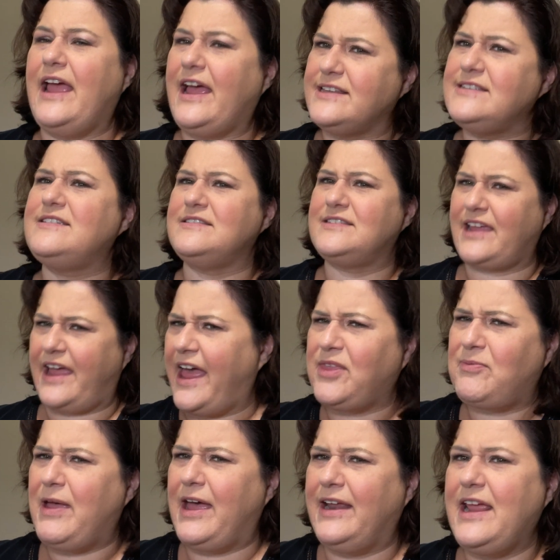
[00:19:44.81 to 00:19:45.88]
as does
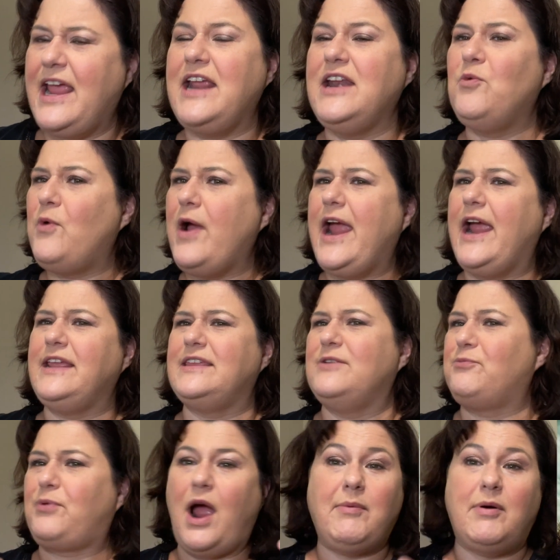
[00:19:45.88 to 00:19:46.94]
Cathbad, in a way
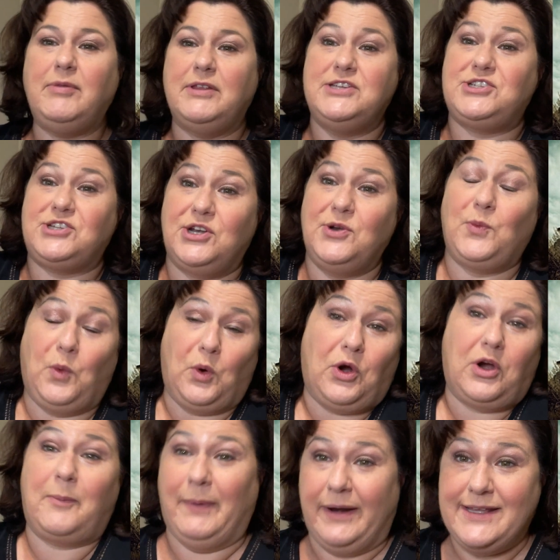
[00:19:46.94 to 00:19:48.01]
that probably shouldn't
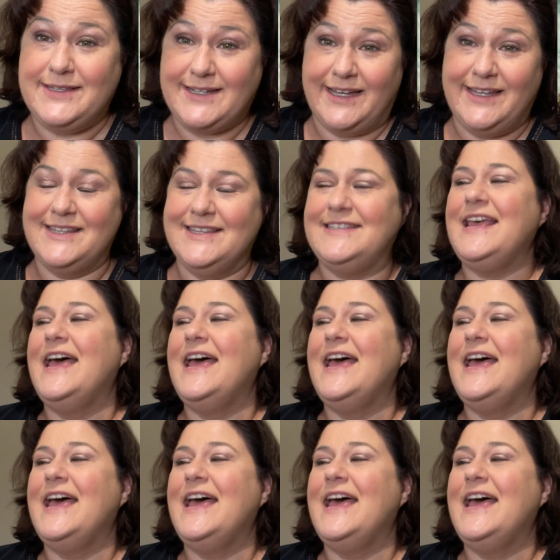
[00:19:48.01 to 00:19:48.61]
work, but it does.